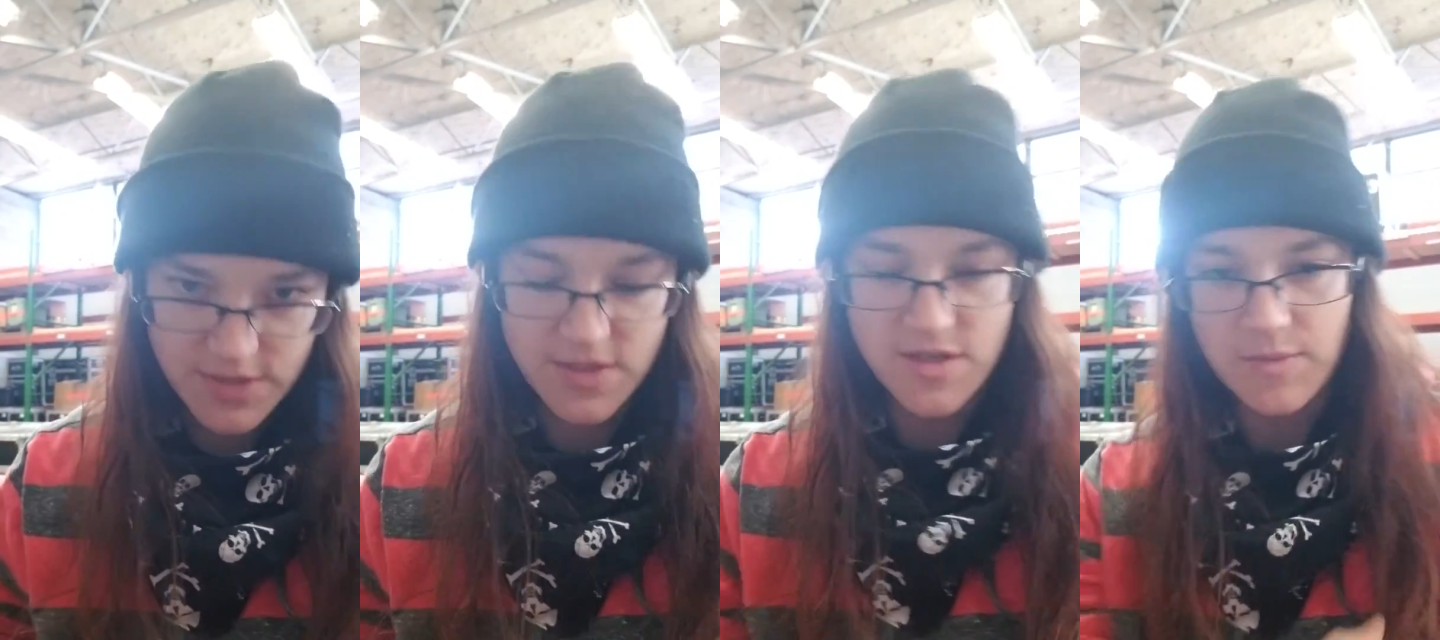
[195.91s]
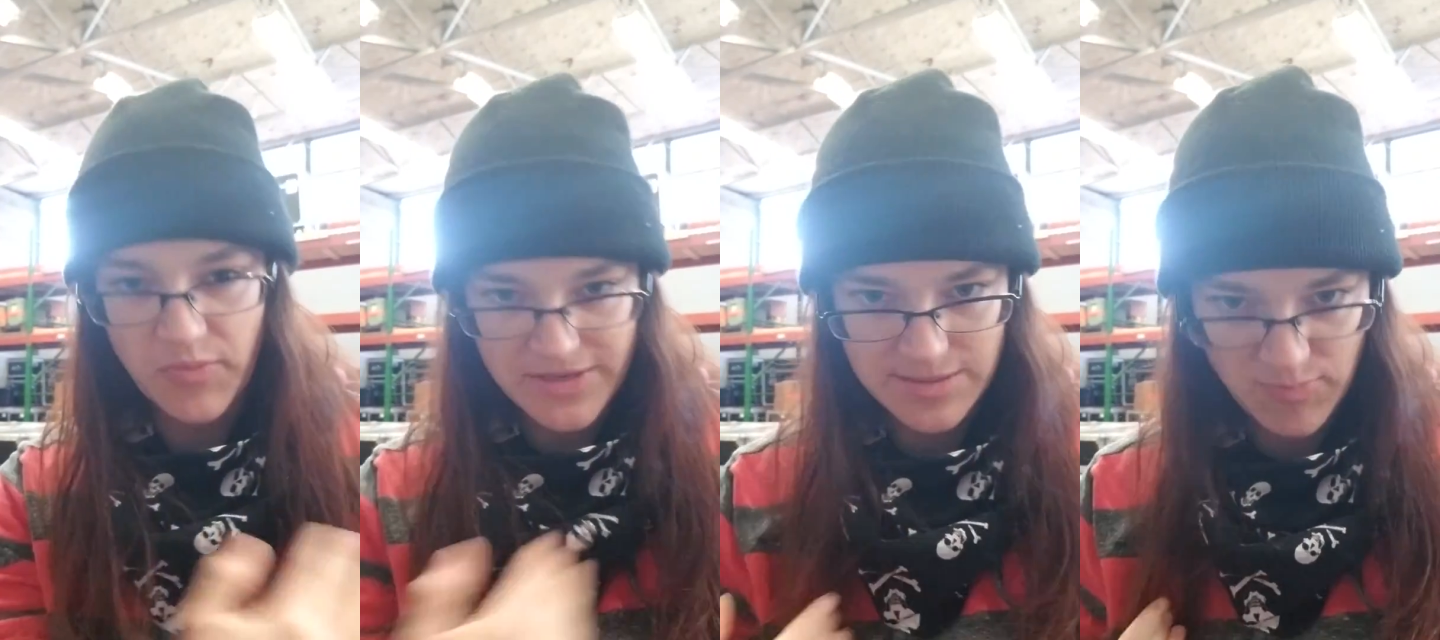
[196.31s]
system
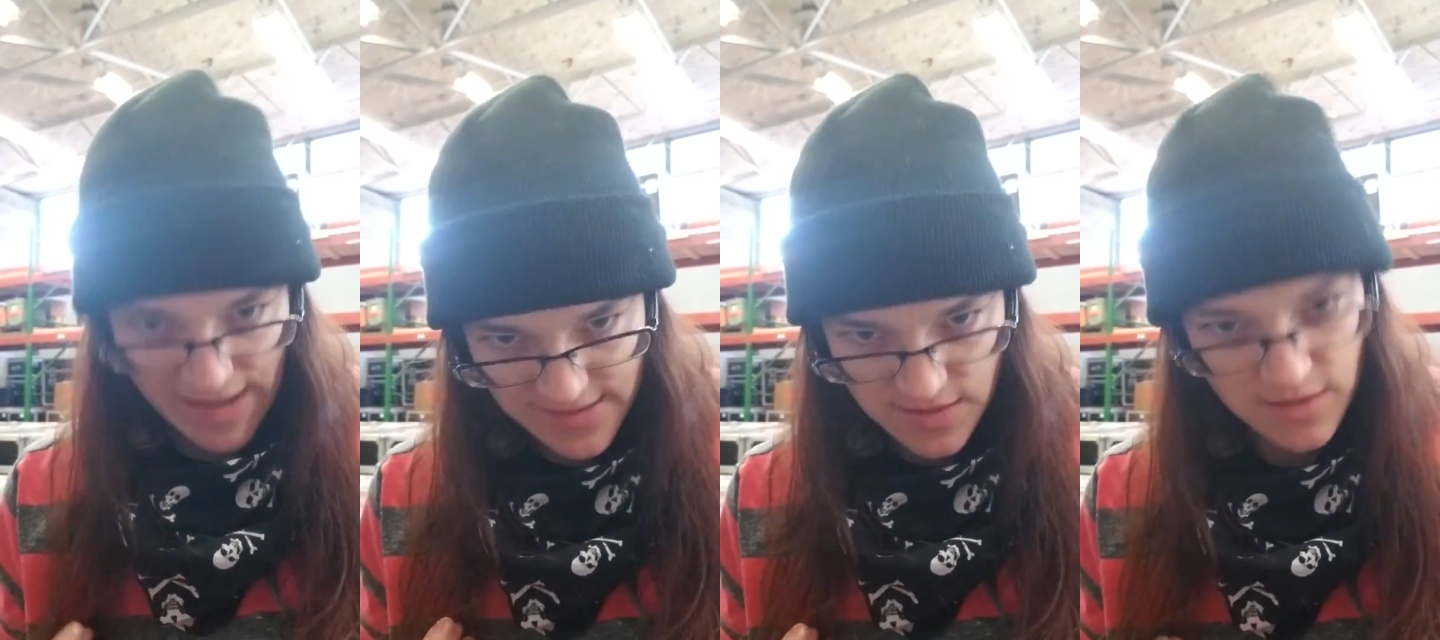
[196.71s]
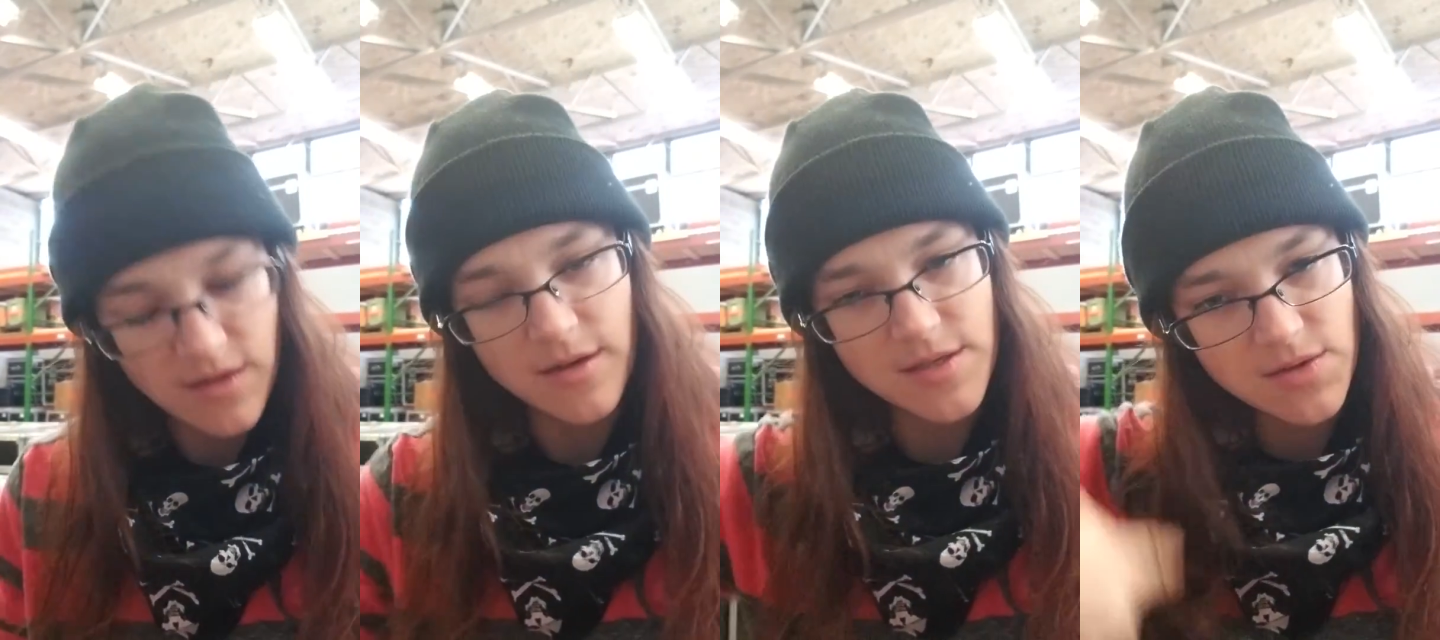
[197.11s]
that brings it back to the
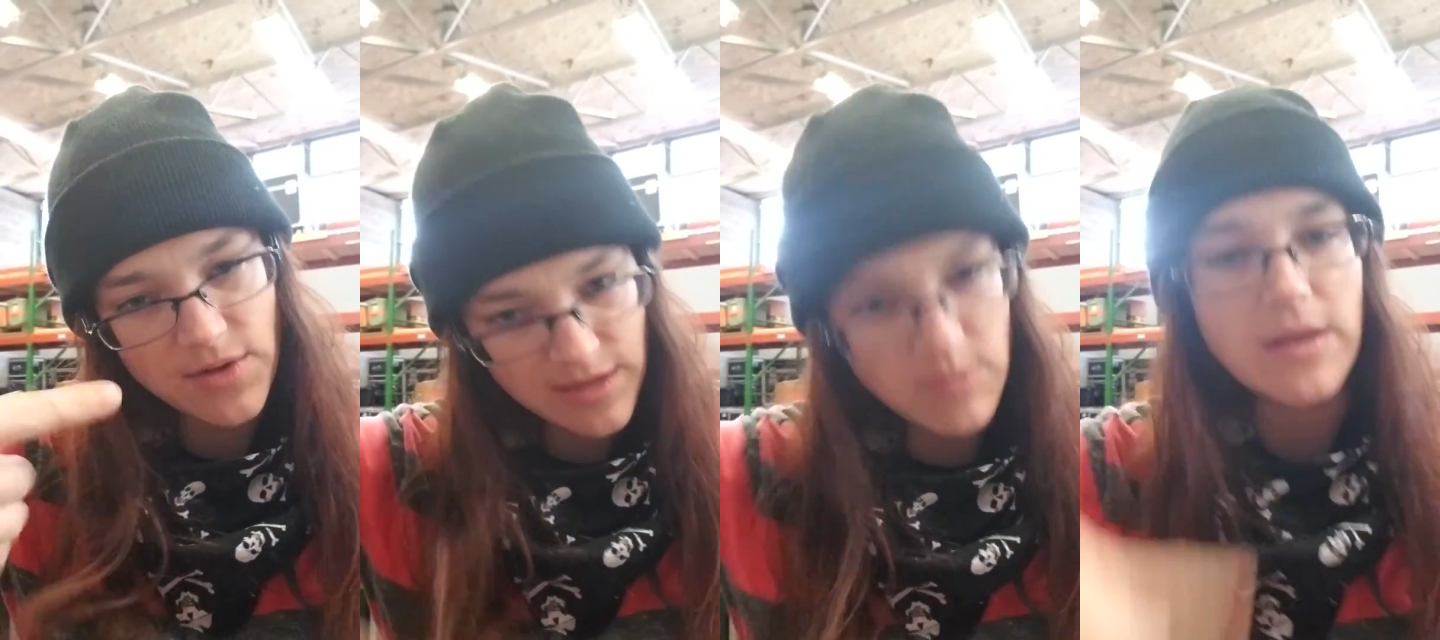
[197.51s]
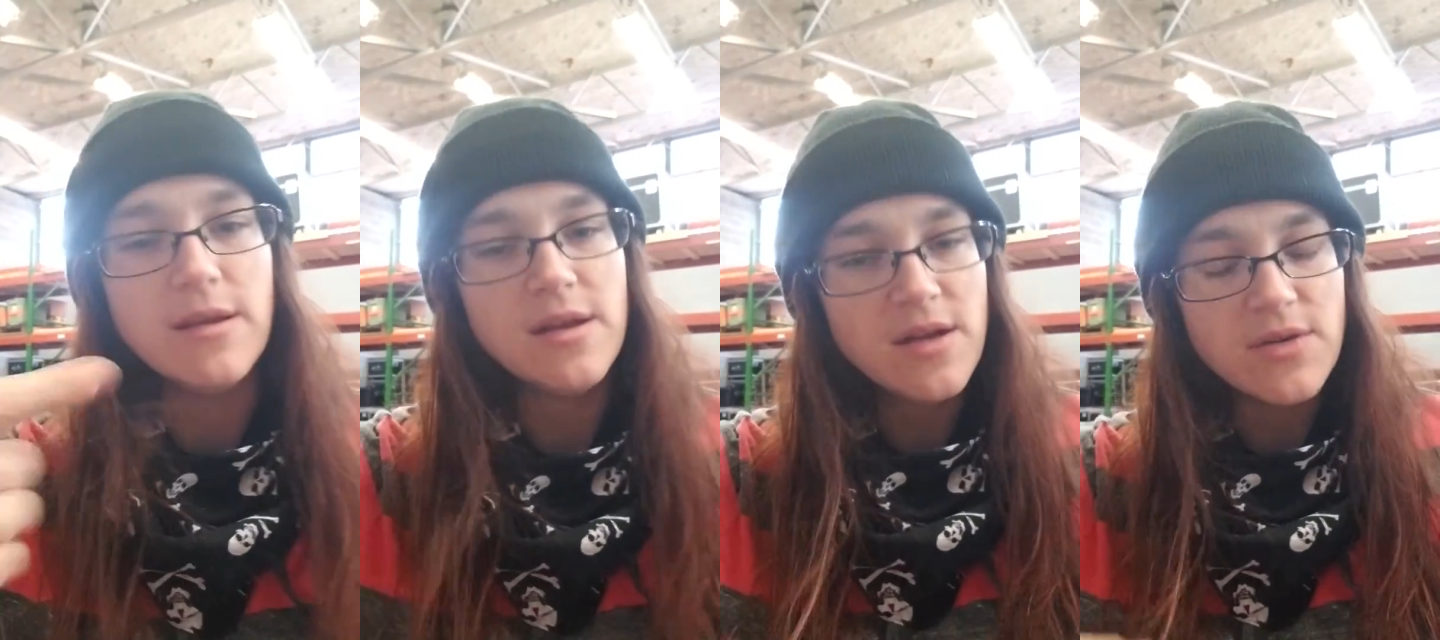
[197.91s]
heart so that it can
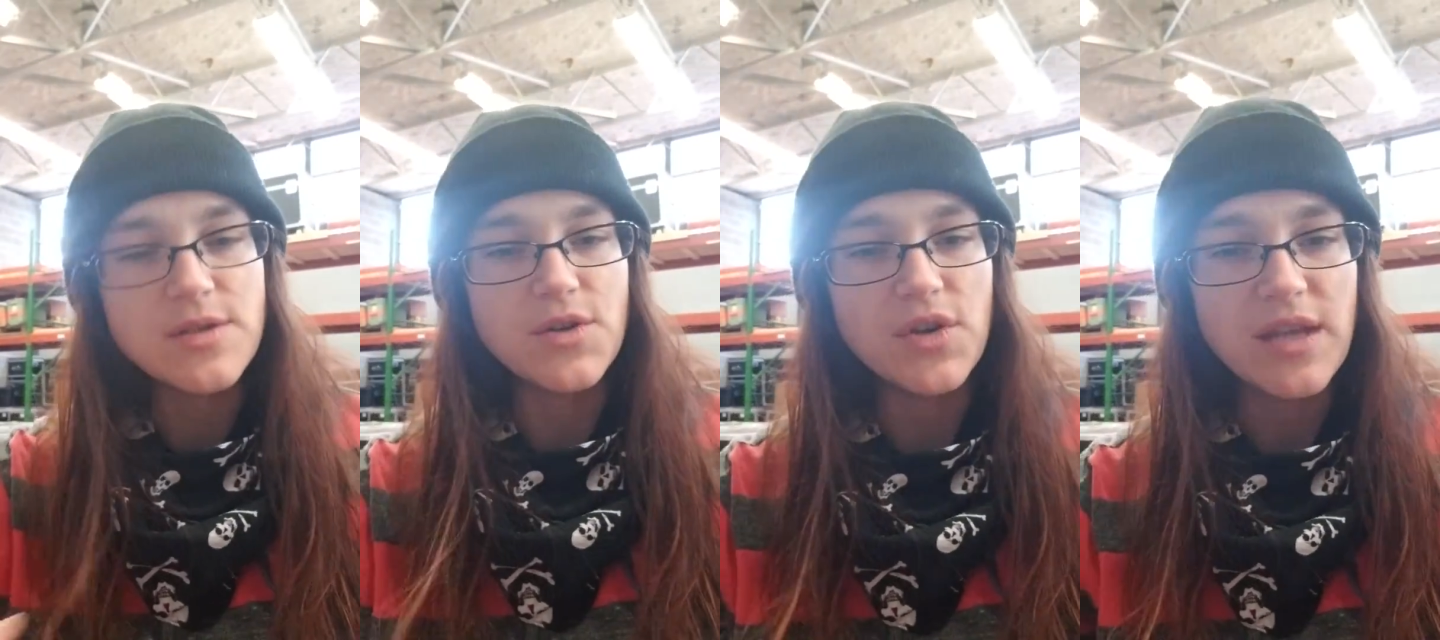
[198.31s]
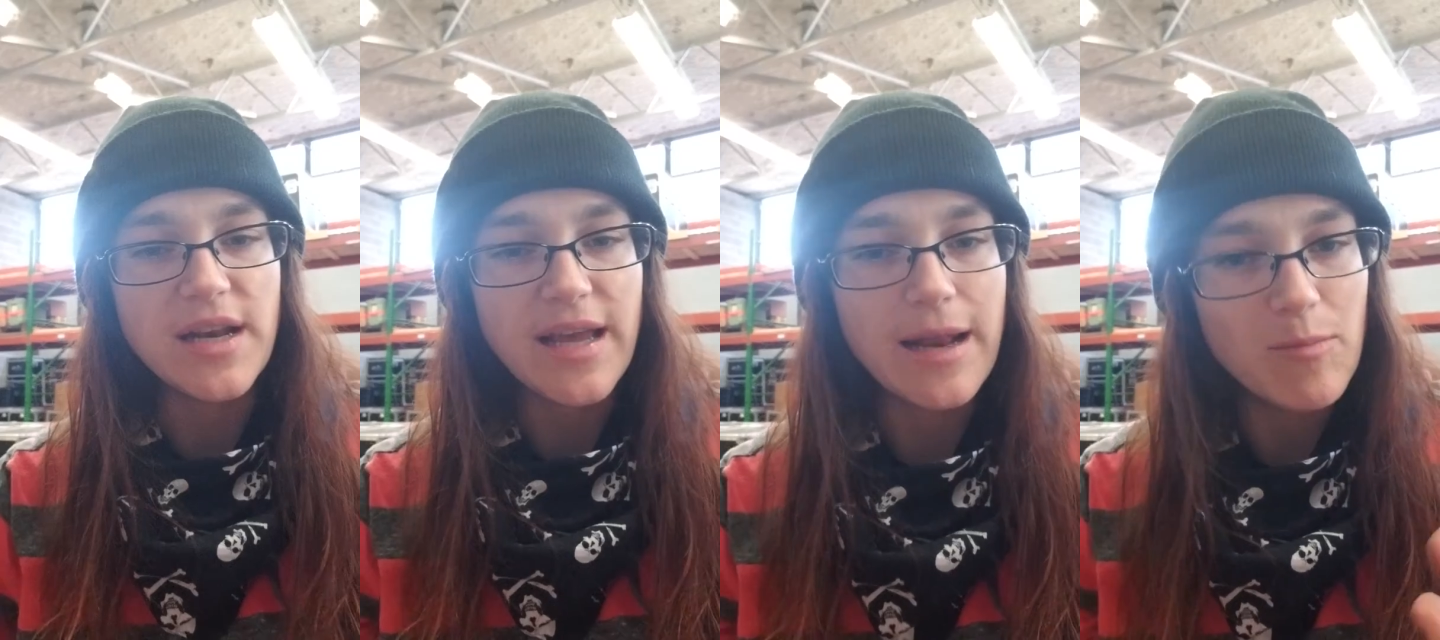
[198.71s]
be
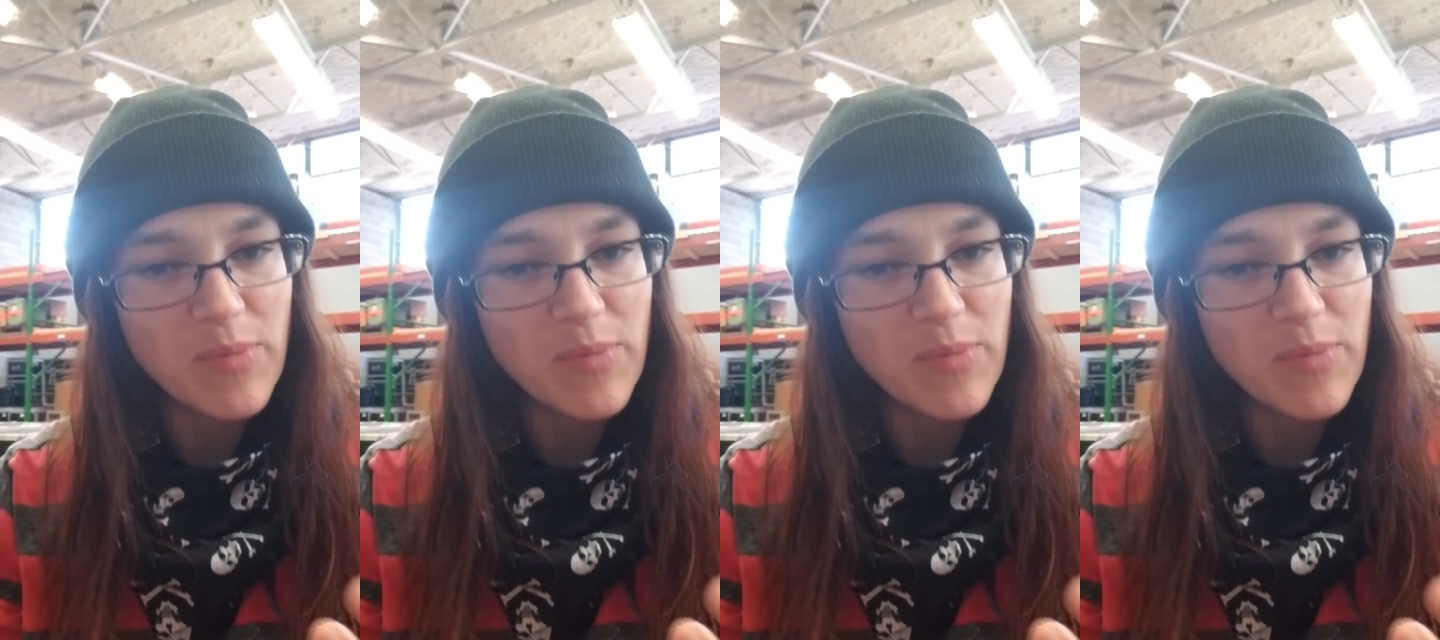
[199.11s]
circulated again.